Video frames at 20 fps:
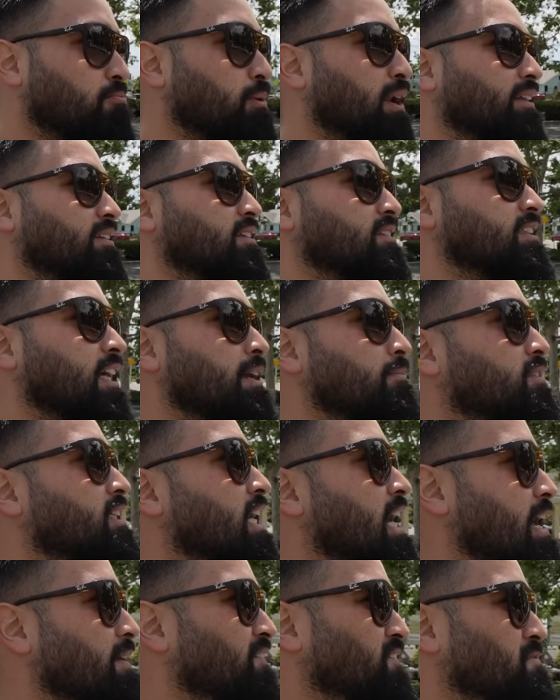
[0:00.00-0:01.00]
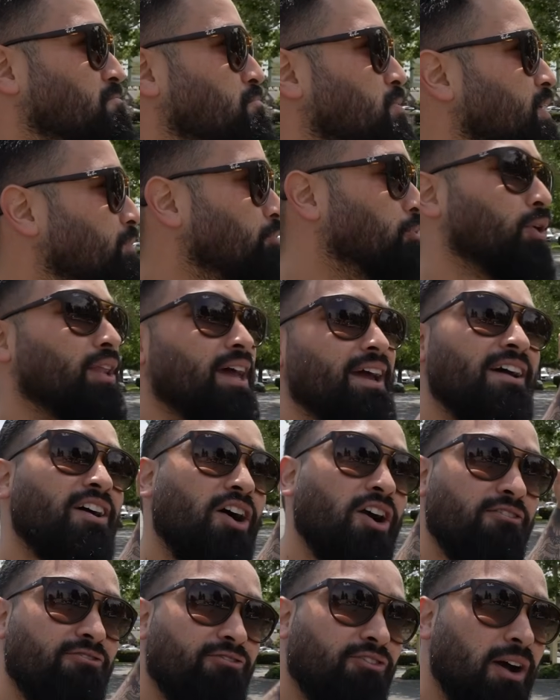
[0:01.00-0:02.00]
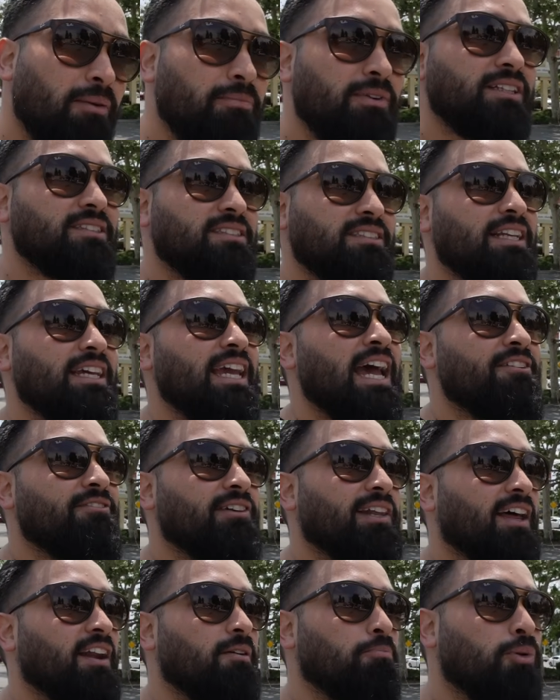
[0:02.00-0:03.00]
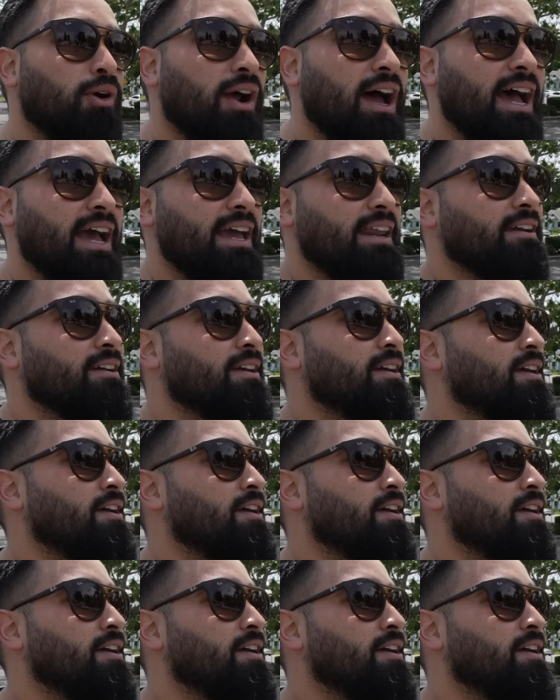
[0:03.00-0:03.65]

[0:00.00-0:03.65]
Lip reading: But at the same time, people that are from this city have a lot of pride